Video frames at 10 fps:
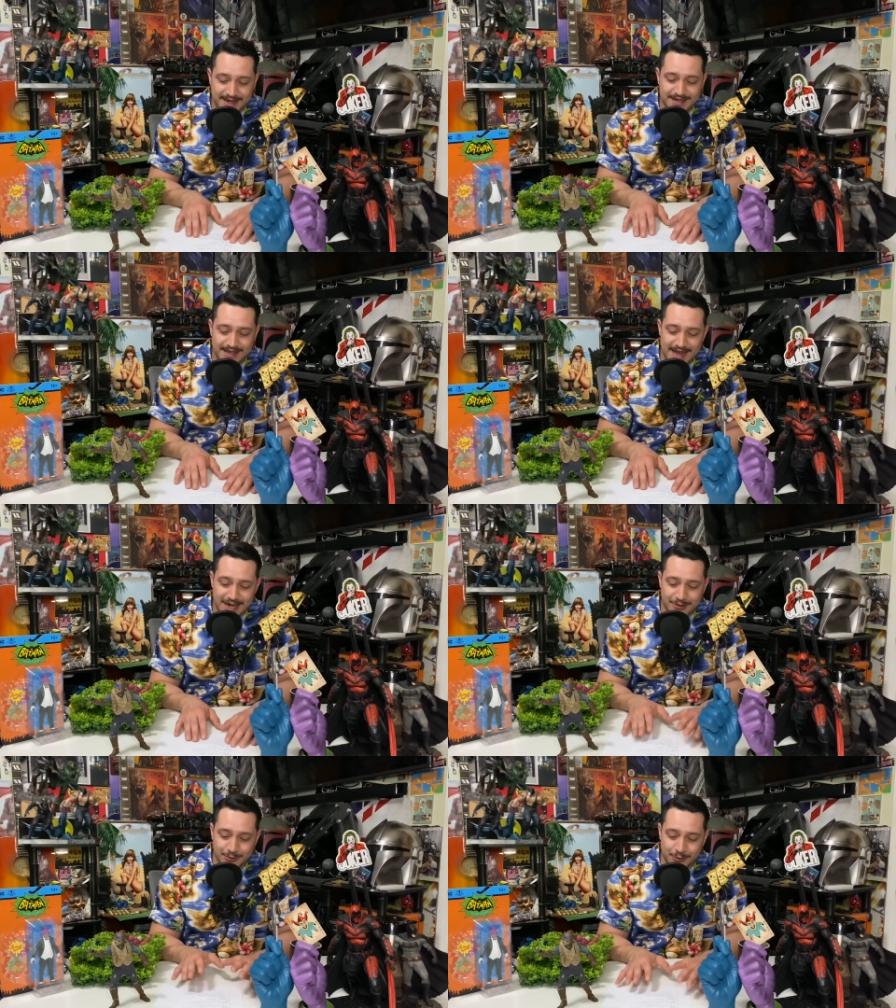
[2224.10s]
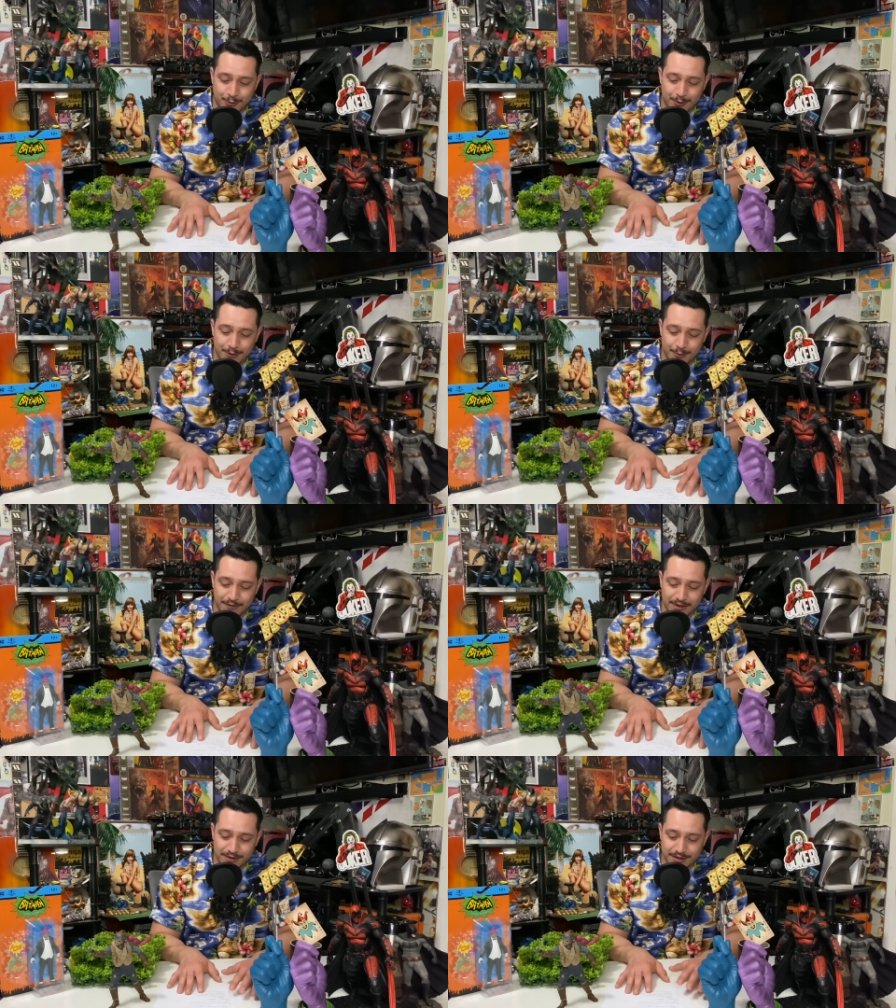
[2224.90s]
to the actual toy
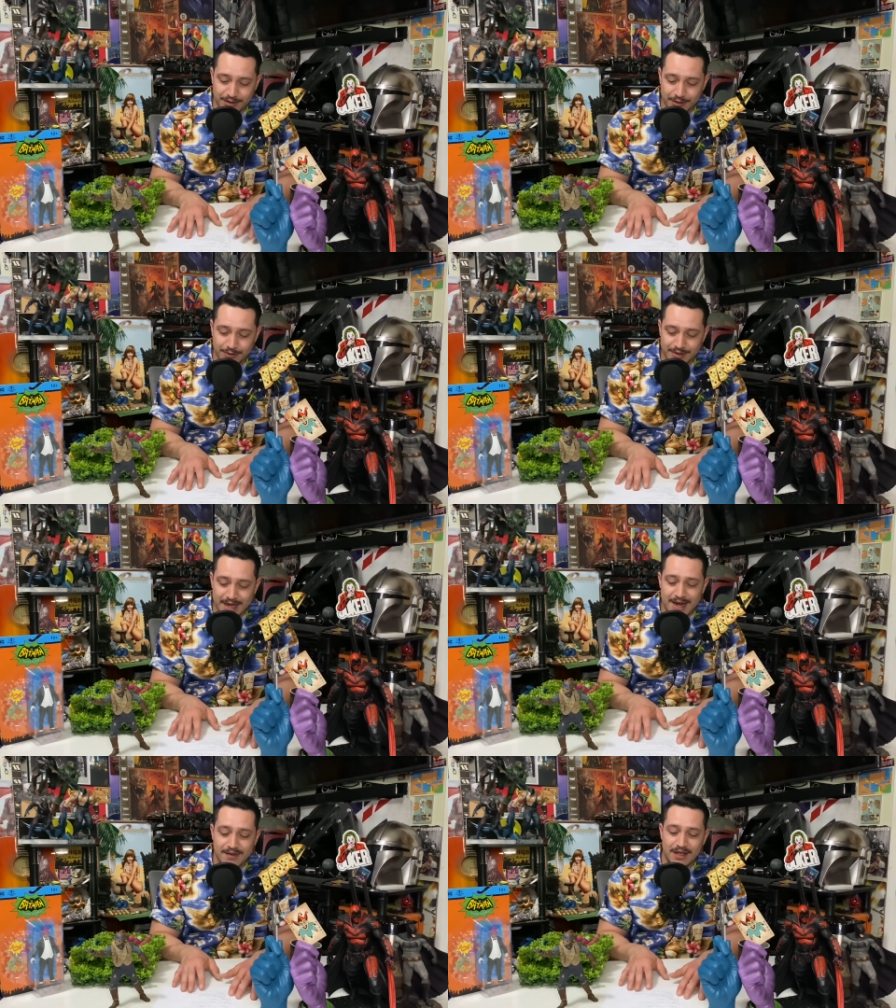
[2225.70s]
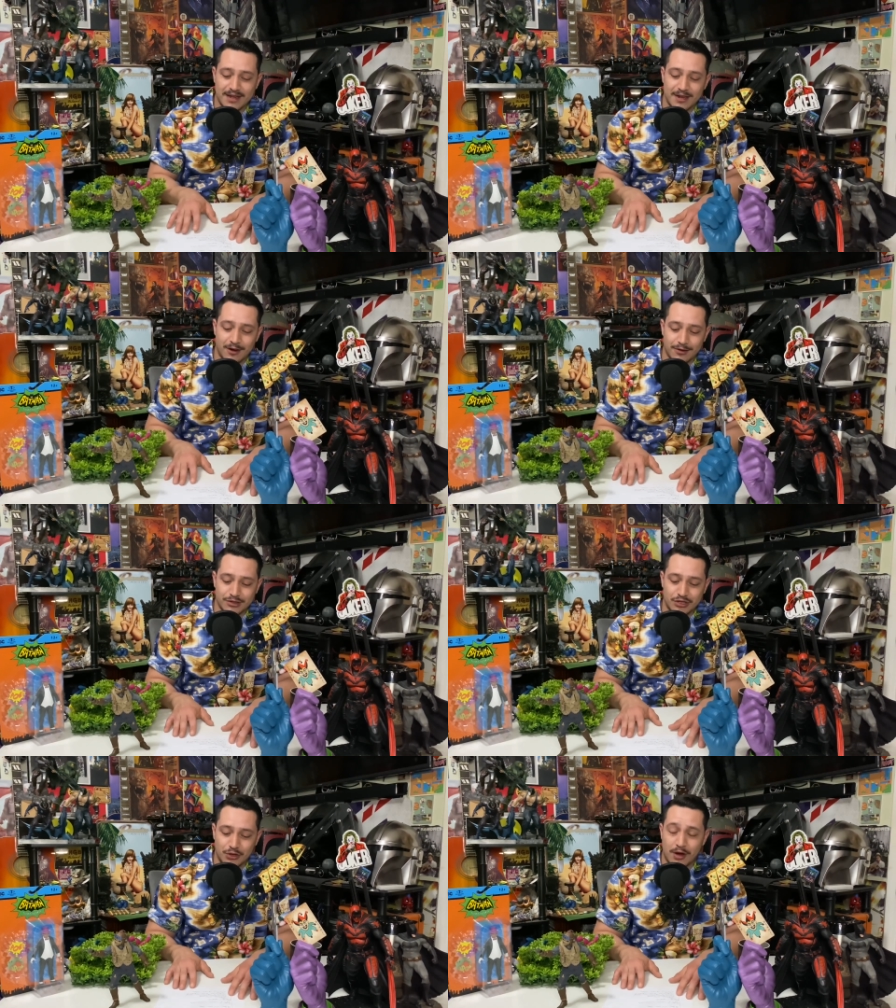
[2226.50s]
reveals and news, they did
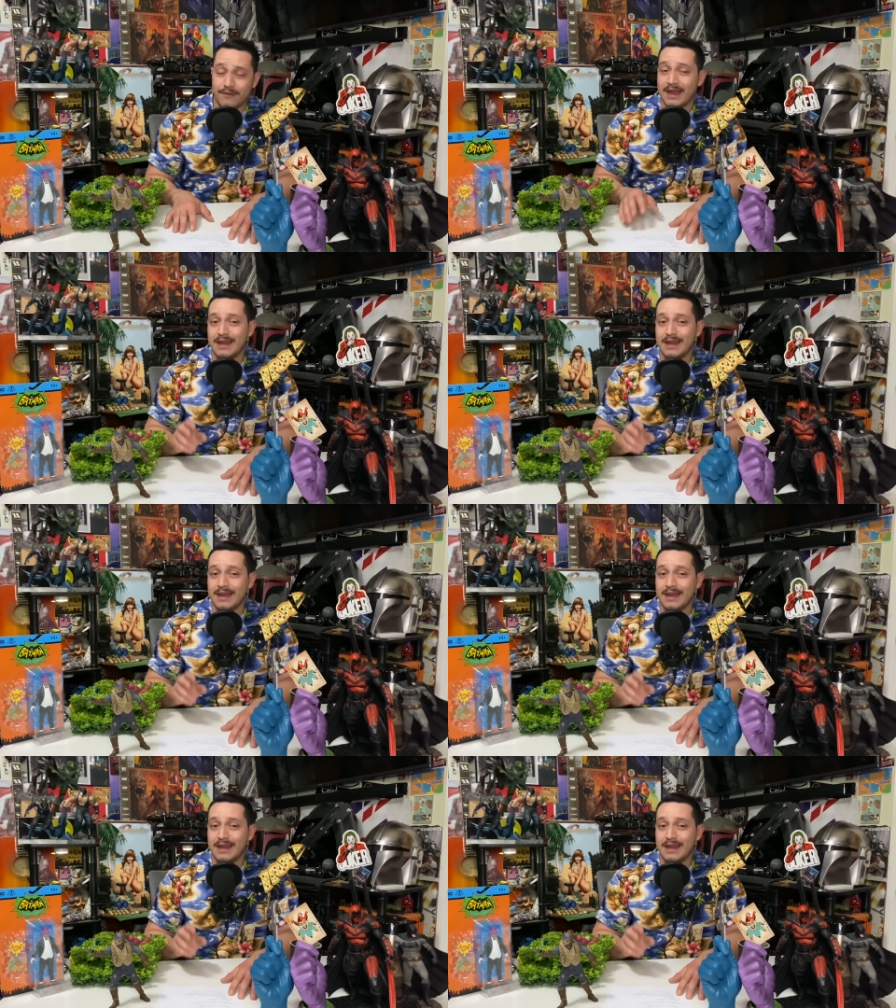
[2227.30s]
also show off a